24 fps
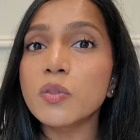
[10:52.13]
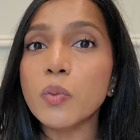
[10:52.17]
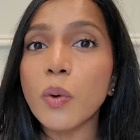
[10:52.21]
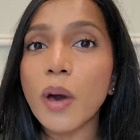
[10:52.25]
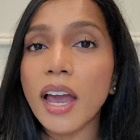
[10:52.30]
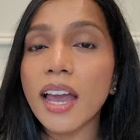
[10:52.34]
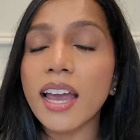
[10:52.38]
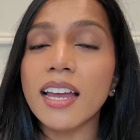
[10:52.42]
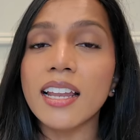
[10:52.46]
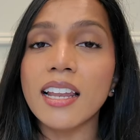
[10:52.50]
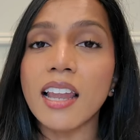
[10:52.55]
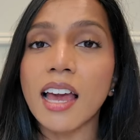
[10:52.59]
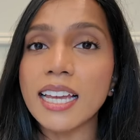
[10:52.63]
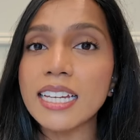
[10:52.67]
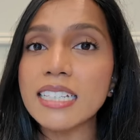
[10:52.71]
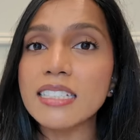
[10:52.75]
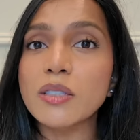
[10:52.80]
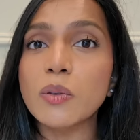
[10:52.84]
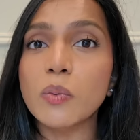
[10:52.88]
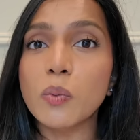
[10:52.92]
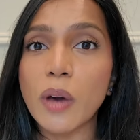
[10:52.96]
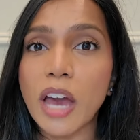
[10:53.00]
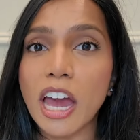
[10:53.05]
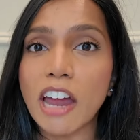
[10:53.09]
why I like
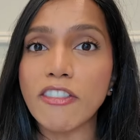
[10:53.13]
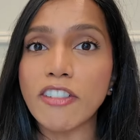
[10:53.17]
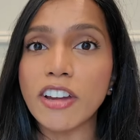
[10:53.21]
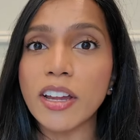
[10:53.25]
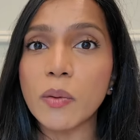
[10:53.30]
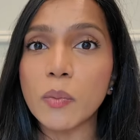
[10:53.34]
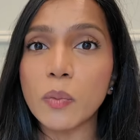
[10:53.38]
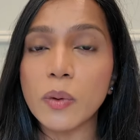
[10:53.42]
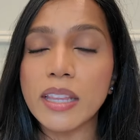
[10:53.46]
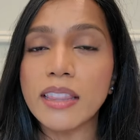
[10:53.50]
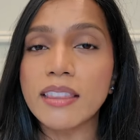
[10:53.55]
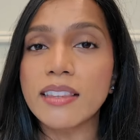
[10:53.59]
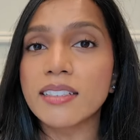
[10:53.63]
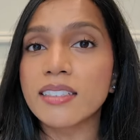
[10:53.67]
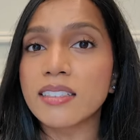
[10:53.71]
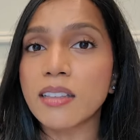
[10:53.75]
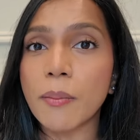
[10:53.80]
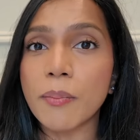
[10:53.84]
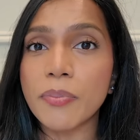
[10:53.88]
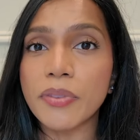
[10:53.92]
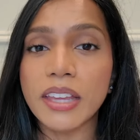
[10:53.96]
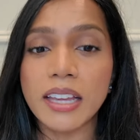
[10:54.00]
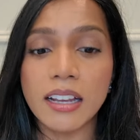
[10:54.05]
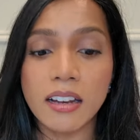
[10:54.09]
to wear it with
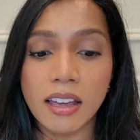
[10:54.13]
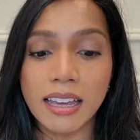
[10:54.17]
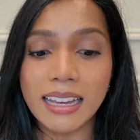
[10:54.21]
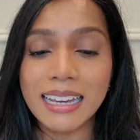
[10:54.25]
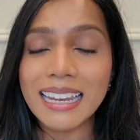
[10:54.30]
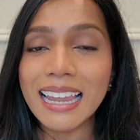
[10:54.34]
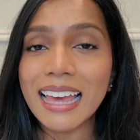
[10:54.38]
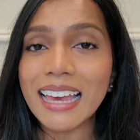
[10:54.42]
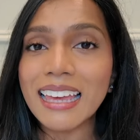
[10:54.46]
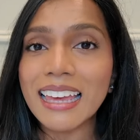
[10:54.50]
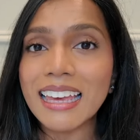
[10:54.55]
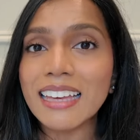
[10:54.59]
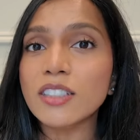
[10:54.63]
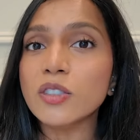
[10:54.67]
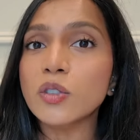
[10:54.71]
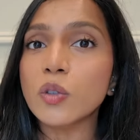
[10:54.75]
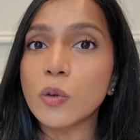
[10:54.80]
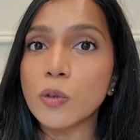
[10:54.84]
something like leggings